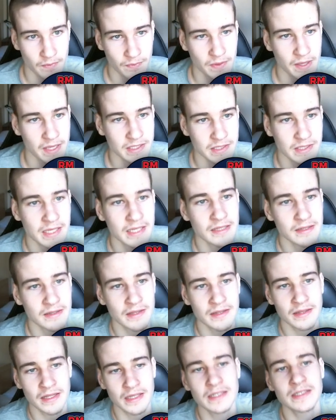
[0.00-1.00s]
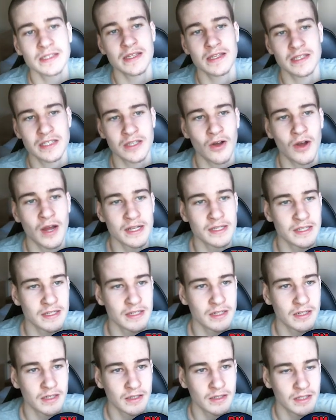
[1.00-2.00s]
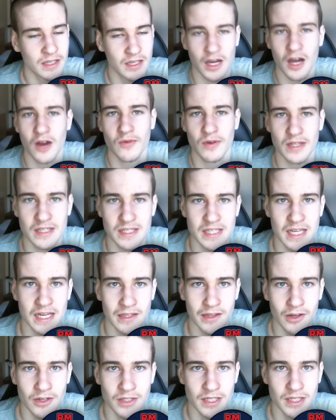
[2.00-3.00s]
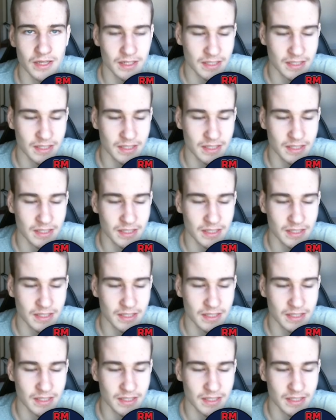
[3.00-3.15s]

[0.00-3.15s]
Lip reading: these are the sides that you can't really see losing.